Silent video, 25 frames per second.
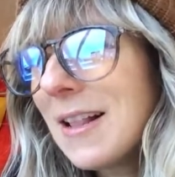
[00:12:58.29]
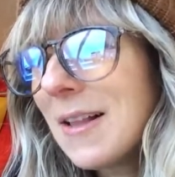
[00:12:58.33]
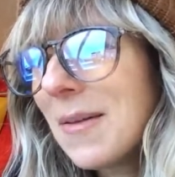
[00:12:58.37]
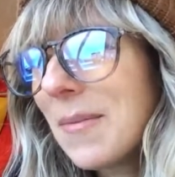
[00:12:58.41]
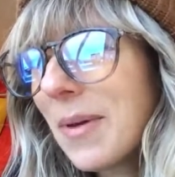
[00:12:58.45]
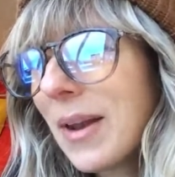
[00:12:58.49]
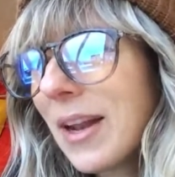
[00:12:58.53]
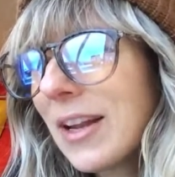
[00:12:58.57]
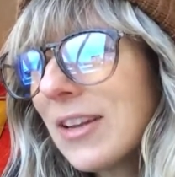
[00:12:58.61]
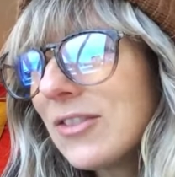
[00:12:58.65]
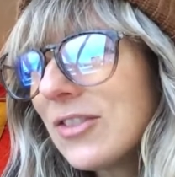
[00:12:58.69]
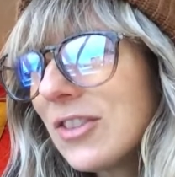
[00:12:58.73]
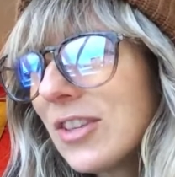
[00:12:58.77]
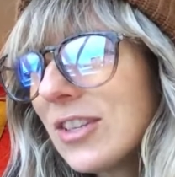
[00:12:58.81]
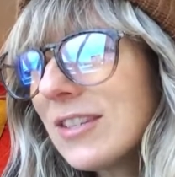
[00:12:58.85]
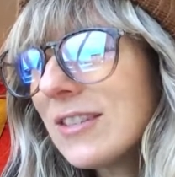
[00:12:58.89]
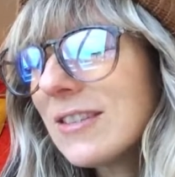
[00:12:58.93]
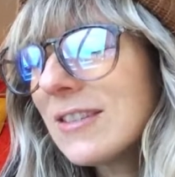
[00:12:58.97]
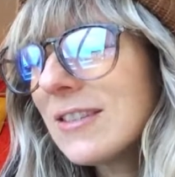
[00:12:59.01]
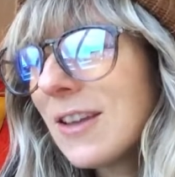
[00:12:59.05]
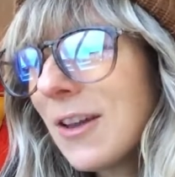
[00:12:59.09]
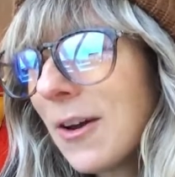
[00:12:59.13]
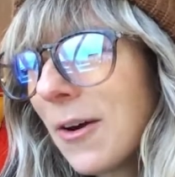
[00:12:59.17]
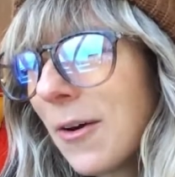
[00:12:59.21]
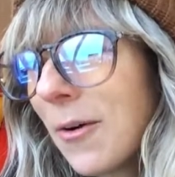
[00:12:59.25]
But I just
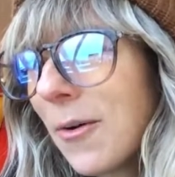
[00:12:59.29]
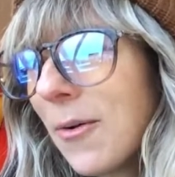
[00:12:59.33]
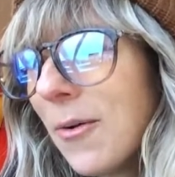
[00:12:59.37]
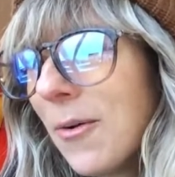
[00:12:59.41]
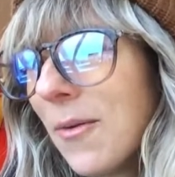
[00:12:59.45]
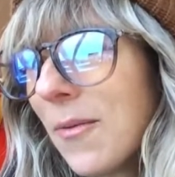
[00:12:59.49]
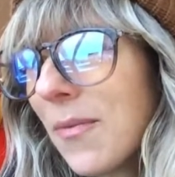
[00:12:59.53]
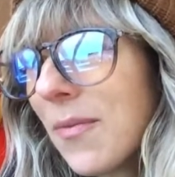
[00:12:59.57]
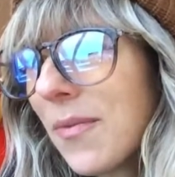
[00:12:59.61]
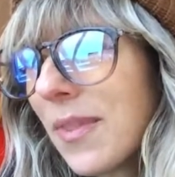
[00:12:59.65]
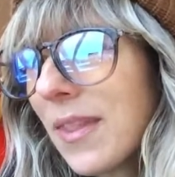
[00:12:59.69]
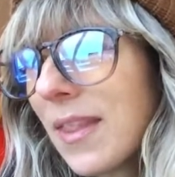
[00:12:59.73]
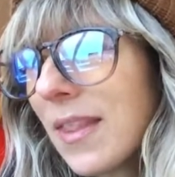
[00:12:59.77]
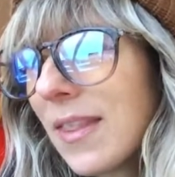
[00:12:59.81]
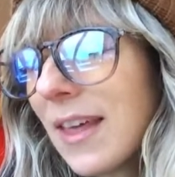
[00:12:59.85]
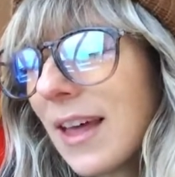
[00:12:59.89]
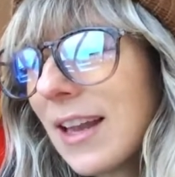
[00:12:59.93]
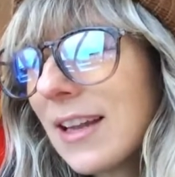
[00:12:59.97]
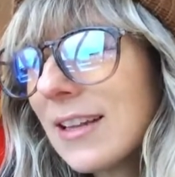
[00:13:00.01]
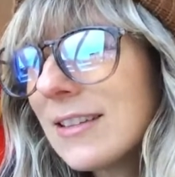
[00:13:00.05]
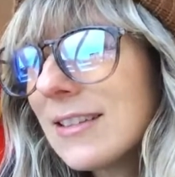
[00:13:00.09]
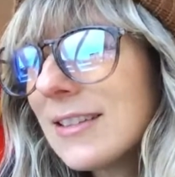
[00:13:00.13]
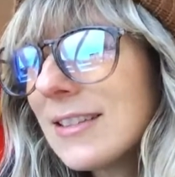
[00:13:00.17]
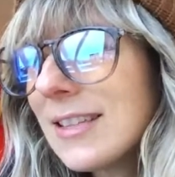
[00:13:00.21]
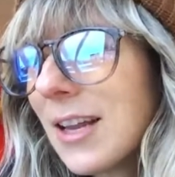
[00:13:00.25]
know that
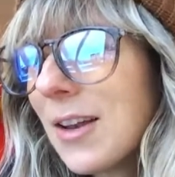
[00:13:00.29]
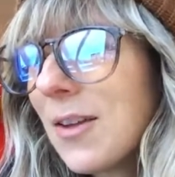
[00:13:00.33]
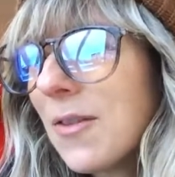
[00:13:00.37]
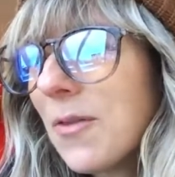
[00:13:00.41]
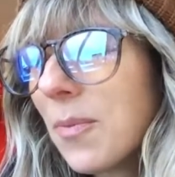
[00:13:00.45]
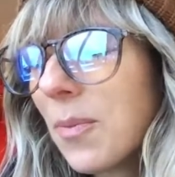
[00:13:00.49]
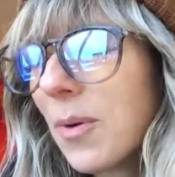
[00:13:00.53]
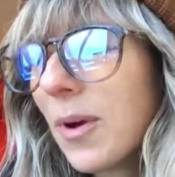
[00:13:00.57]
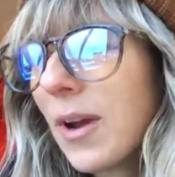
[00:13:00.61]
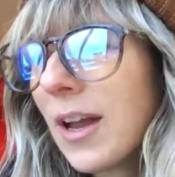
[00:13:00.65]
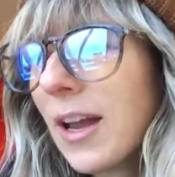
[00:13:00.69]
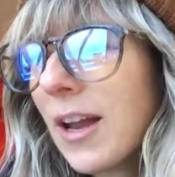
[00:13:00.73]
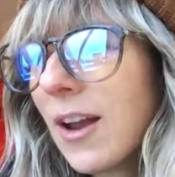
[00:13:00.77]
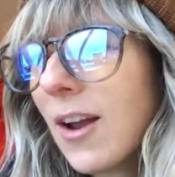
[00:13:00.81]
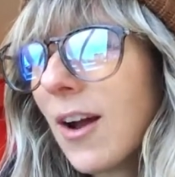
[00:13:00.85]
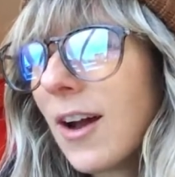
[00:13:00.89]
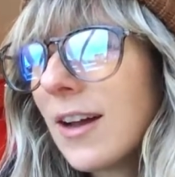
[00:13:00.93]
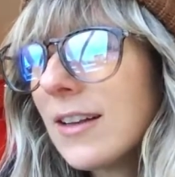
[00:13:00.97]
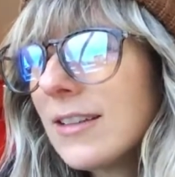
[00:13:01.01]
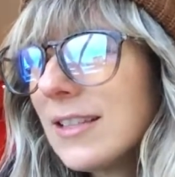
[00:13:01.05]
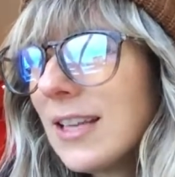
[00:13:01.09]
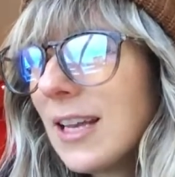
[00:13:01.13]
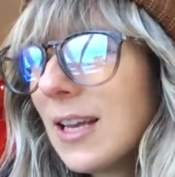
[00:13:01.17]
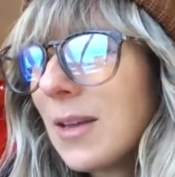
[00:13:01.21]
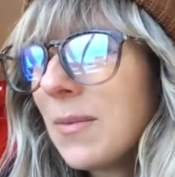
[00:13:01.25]
instead of praying,
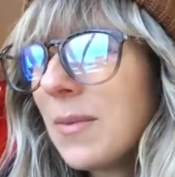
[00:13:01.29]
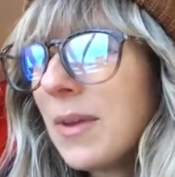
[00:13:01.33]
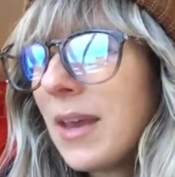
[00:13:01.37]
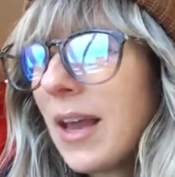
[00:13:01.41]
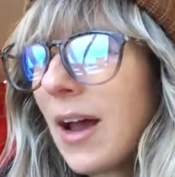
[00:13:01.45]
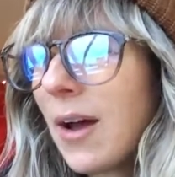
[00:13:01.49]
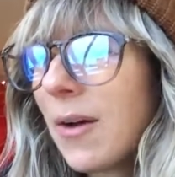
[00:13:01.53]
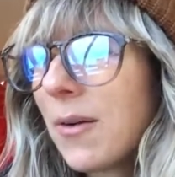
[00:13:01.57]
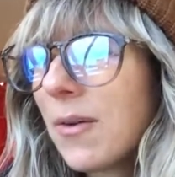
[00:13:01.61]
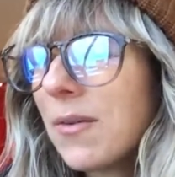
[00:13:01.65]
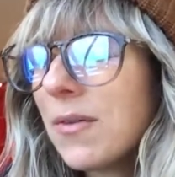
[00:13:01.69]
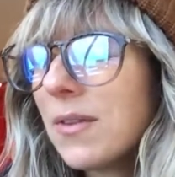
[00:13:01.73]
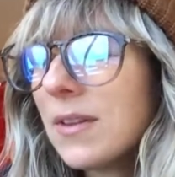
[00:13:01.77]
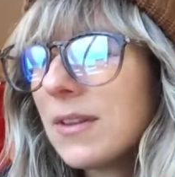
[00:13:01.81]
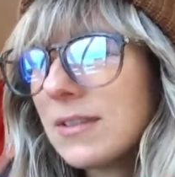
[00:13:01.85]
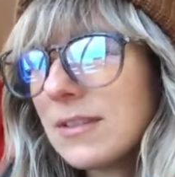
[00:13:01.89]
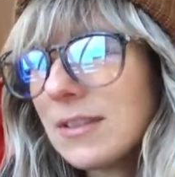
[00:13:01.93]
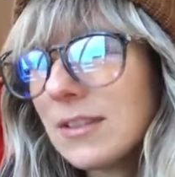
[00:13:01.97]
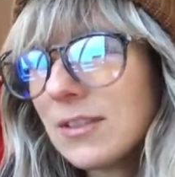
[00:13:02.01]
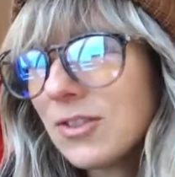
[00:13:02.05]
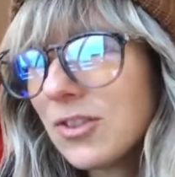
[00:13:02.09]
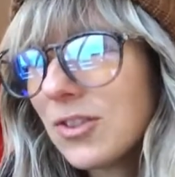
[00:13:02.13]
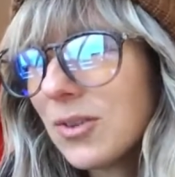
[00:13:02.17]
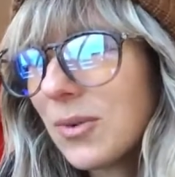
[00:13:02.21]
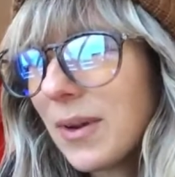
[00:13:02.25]
God, take me out of this
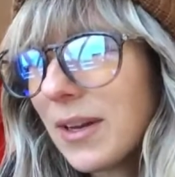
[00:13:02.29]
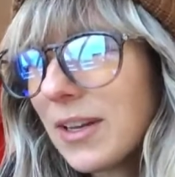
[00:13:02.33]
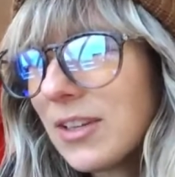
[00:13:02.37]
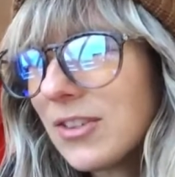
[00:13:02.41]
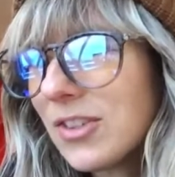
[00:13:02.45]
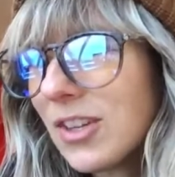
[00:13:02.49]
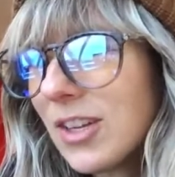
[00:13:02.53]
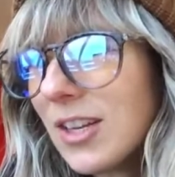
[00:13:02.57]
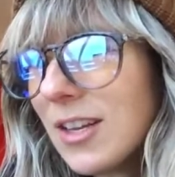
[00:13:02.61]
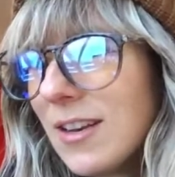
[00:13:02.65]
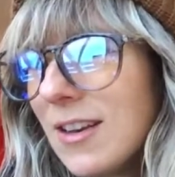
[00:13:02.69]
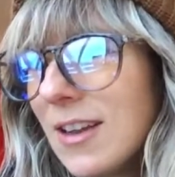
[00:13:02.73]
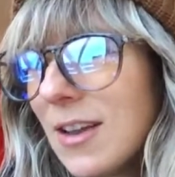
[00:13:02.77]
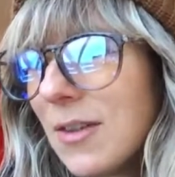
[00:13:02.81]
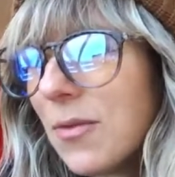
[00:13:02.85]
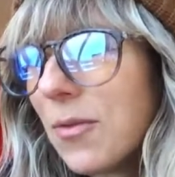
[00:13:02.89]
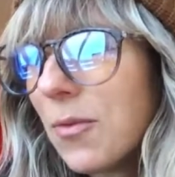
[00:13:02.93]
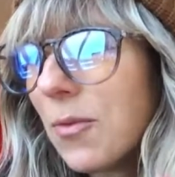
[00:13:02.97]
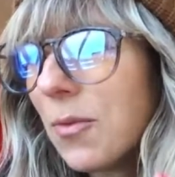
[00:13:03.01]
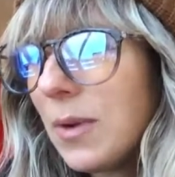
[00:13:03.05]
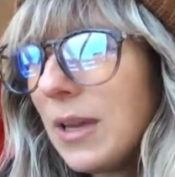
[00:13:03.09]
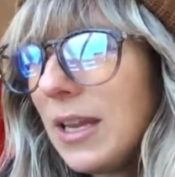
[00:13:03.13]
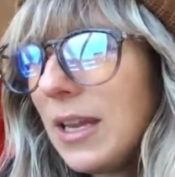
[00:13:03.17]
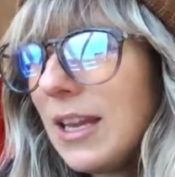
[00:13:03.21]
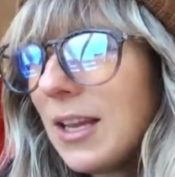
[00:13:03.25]
situation, if
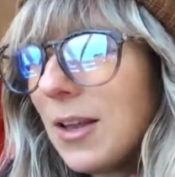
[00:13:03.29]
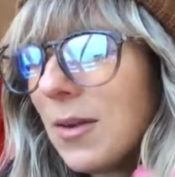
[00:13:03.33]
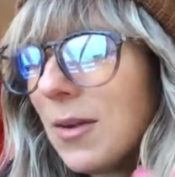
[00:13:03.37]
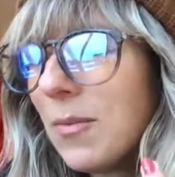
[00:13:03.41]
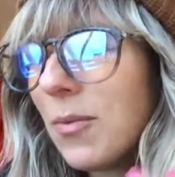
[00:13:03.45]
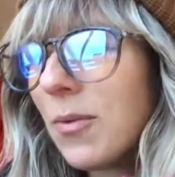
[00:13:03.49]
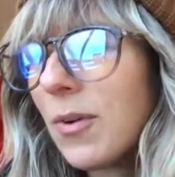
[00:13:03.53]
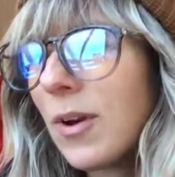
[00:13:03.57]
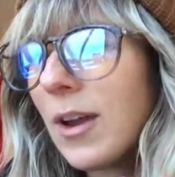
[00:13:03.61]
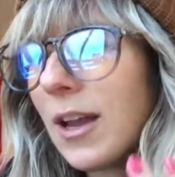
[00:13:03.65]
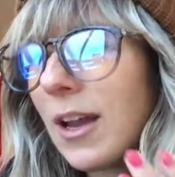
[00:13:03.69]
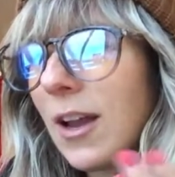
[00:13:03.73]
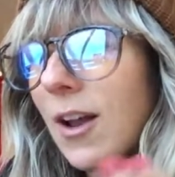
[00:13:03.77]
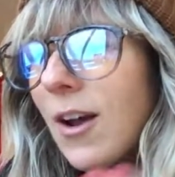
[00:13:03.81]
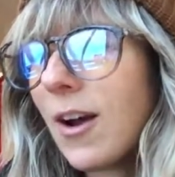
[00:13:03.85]
we can pray,